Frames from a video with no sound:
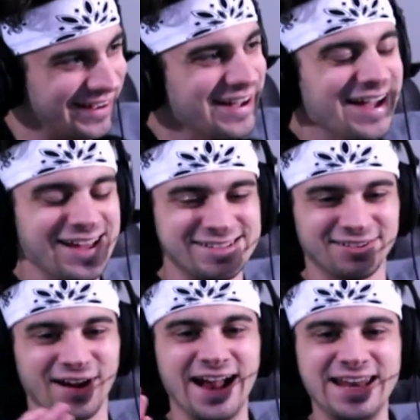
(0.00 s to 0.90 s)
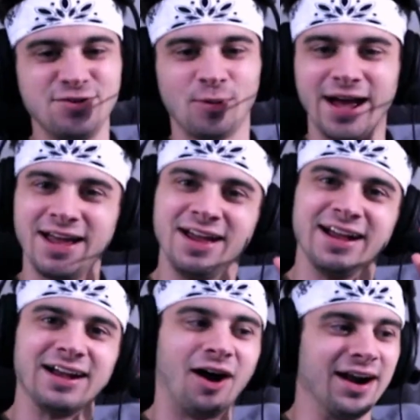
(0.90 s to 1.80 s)
Is there any way?
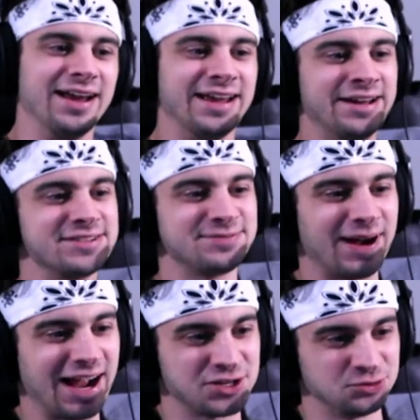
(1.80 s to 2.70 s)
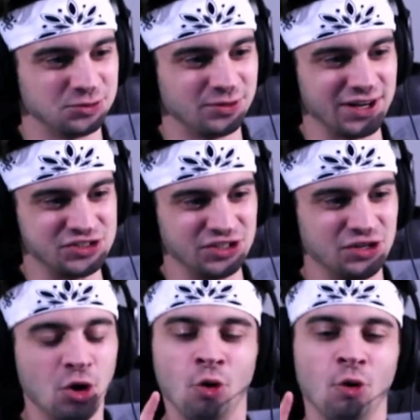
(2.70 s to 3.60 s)
All right, here's my actual question.
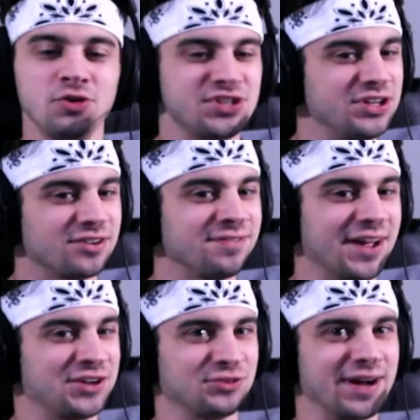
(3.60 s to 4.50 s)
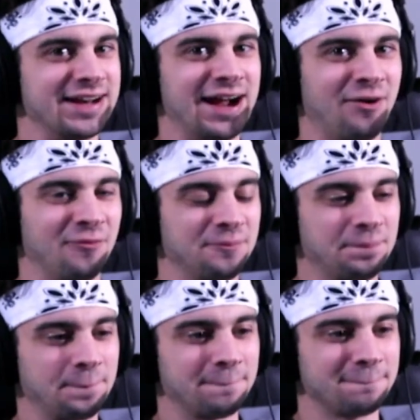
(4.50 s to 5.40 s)
Who's in your flex right now?
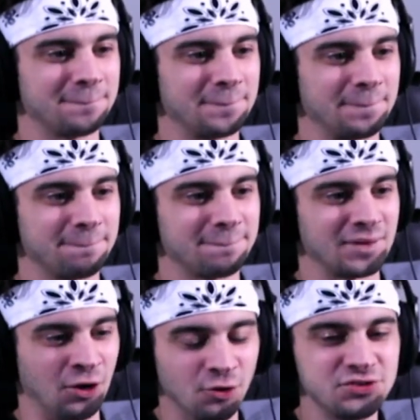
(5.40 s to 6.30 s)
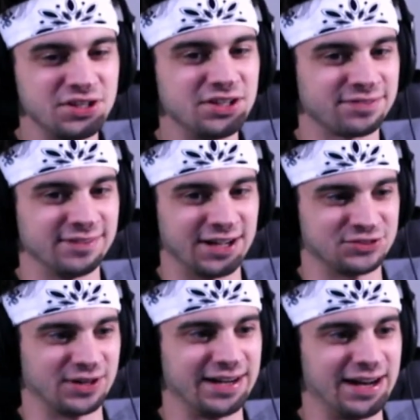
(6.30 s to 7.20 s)
Who's in your flex
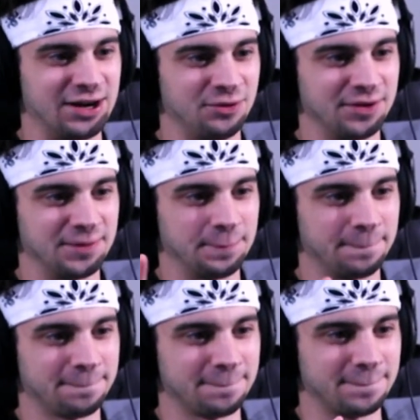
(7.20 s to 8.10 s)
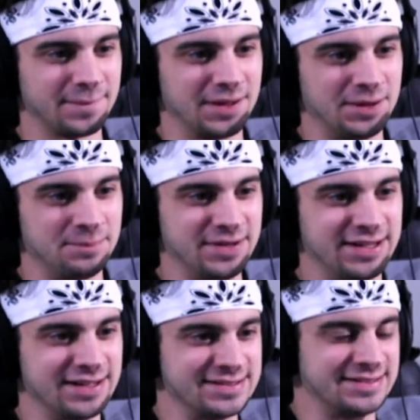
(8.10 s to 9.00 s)
right now?
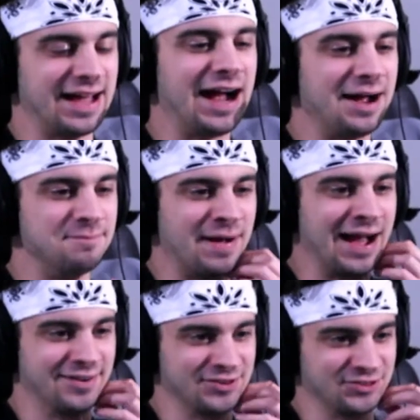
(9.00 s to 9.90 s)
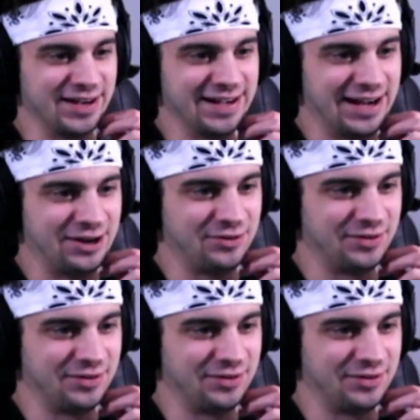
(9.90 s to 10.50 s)
Because that matters right now.